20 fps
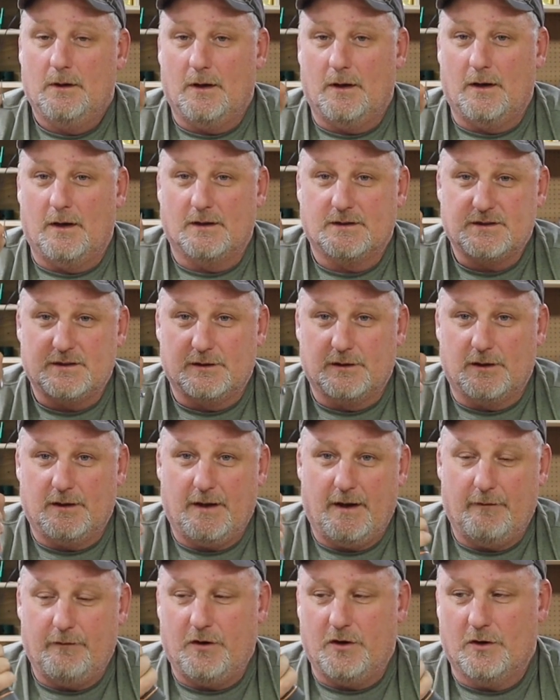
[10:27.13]
It's a little
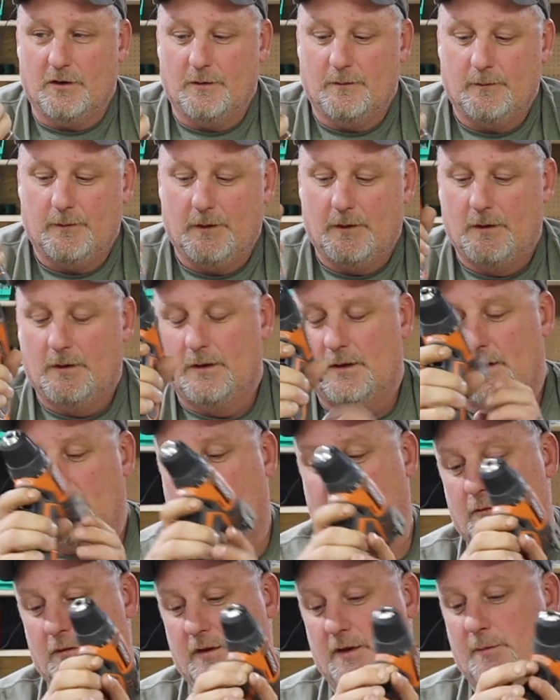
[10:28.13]
heavier.
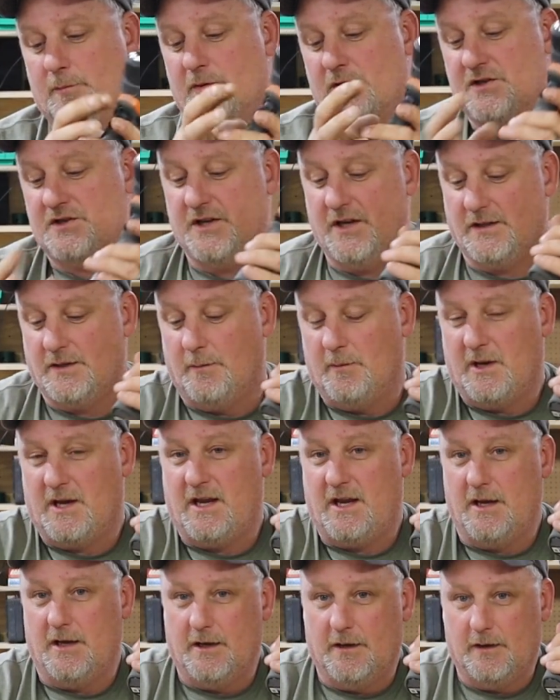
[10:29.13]
I really appreciate the
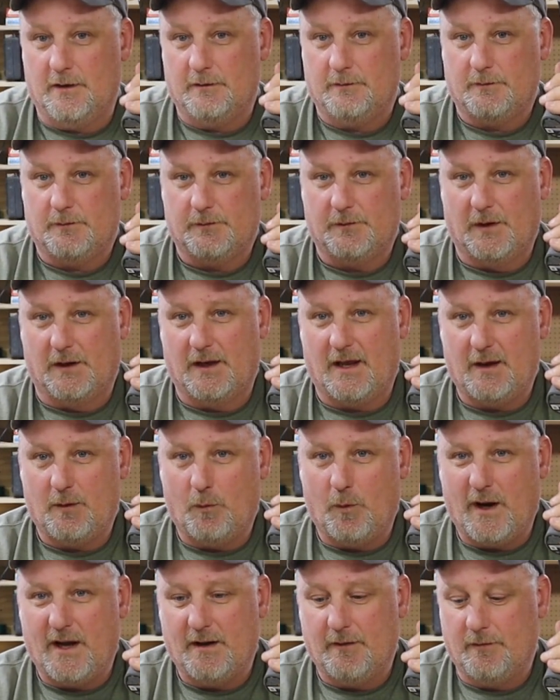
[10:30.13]
Makita, the
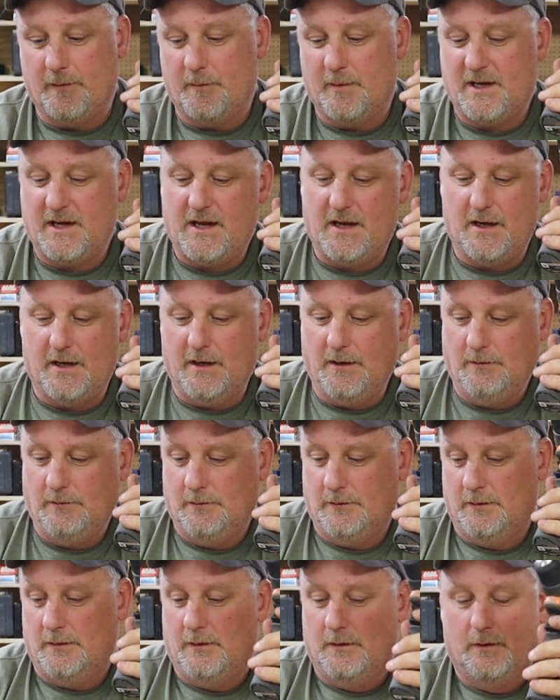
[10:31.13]
lightweight of the Makita,
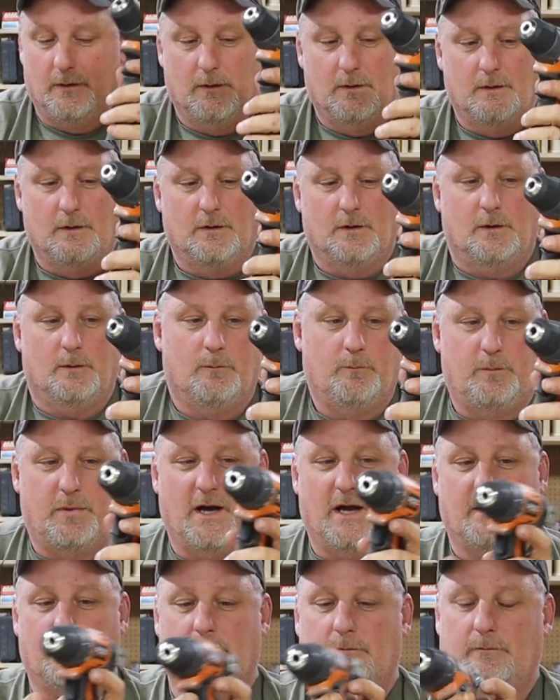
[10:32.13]

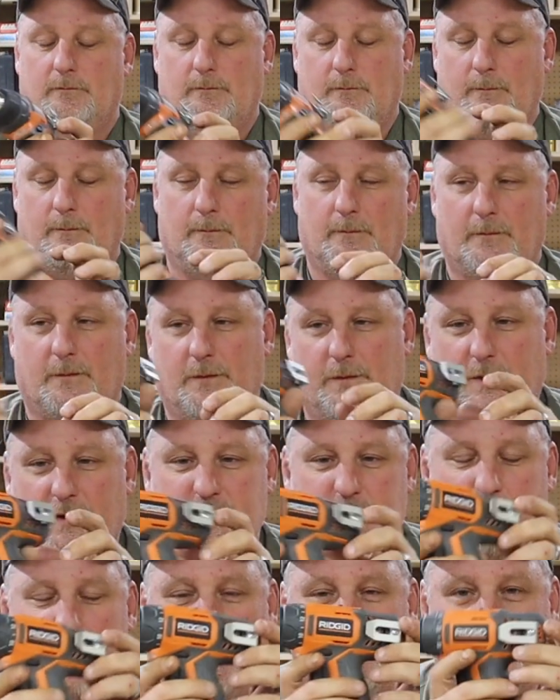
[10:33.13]
but
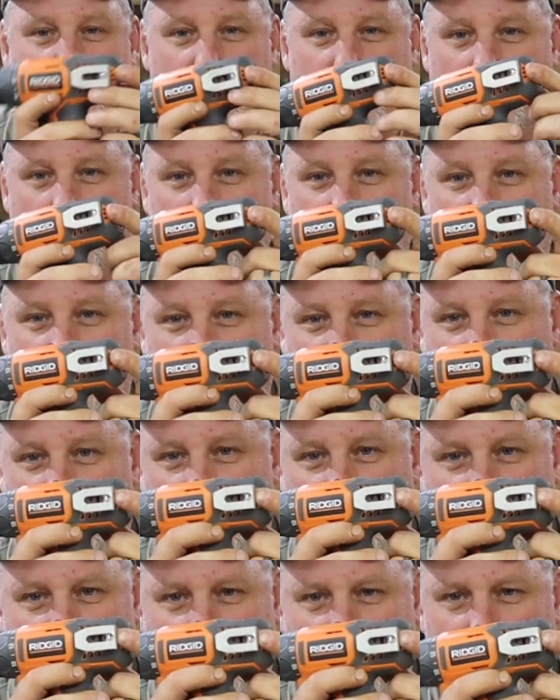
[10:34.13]
this belt clip, and
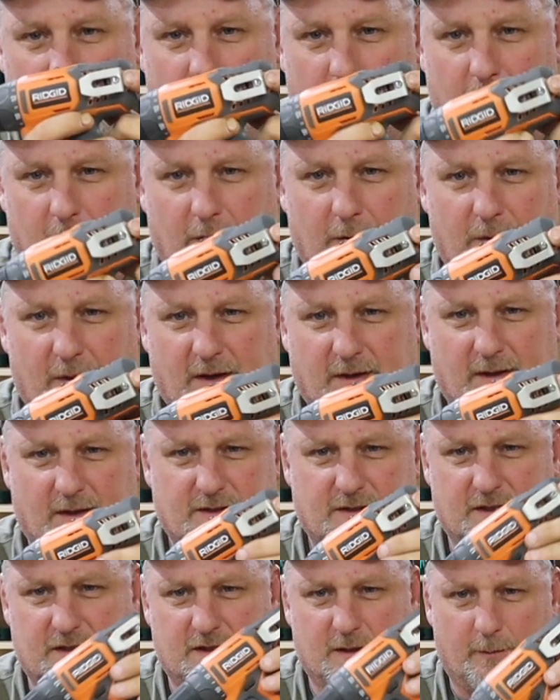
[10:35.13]
you think
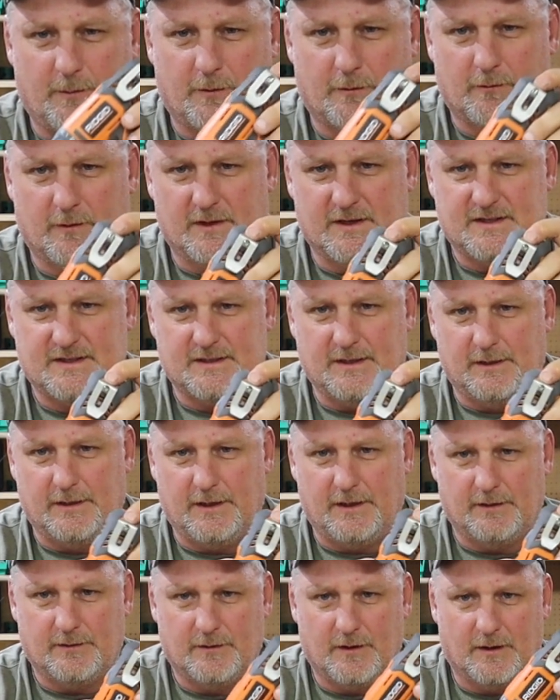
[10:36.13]
that's just something really
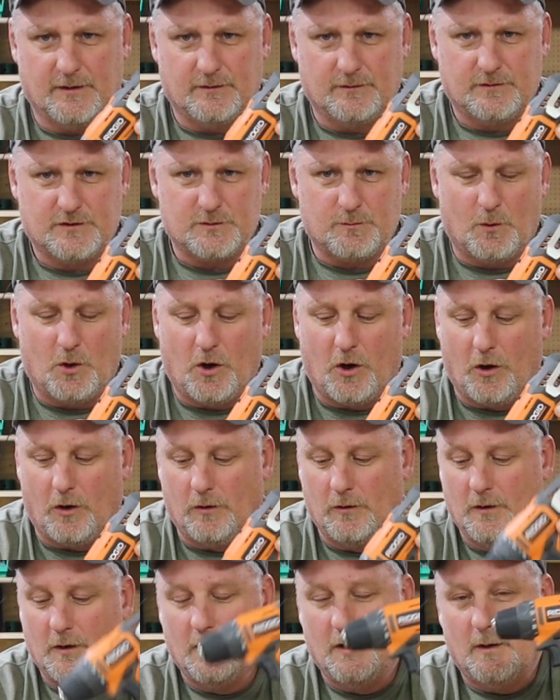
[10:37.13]
silly and
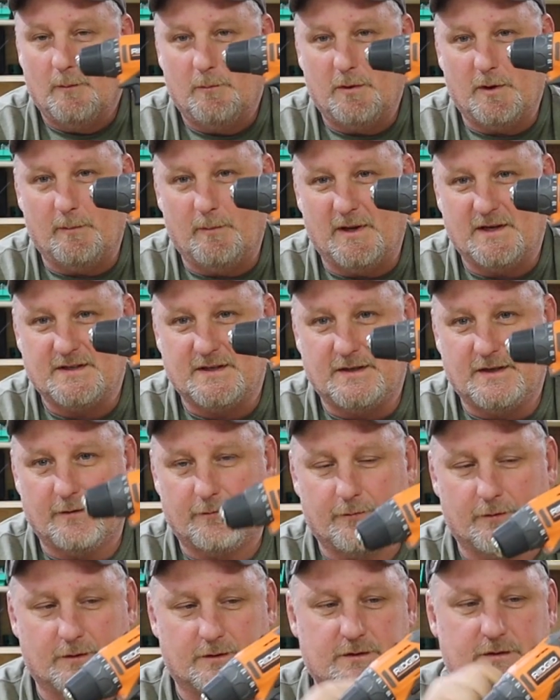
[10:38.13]
small, but it makes a
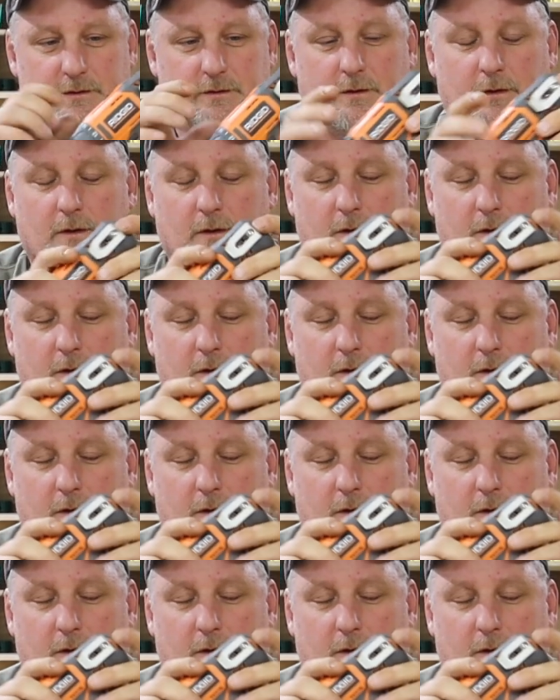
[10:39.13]
difference.